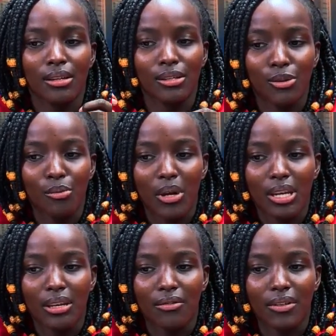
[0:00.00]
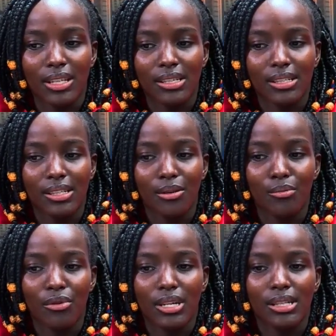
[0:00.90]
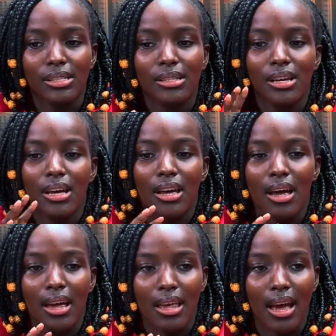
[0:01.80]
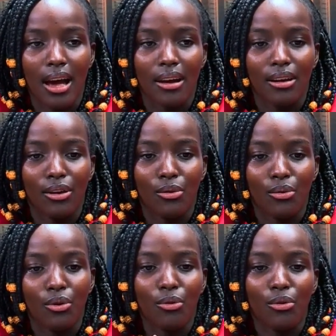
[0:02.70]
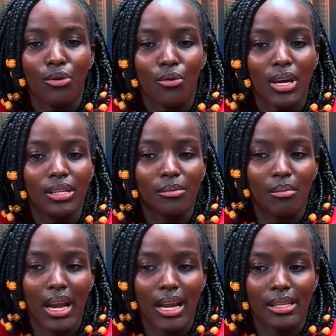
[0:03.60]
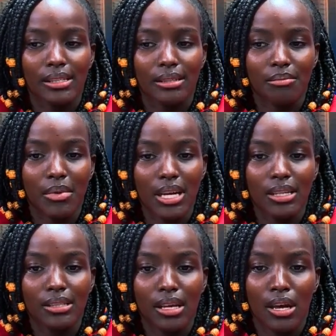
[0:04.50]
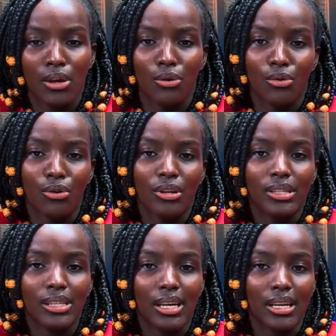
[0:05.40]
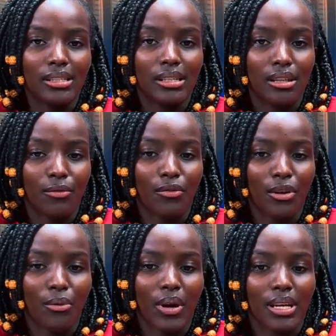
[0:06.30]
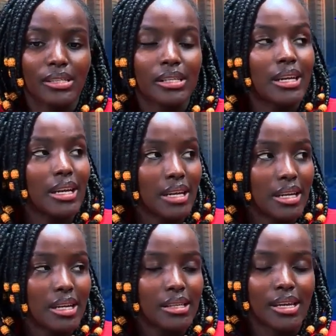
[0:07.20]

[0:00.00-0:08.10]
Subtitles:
so many vegetables, you eat balanced meals, you don't get the frequent clinics.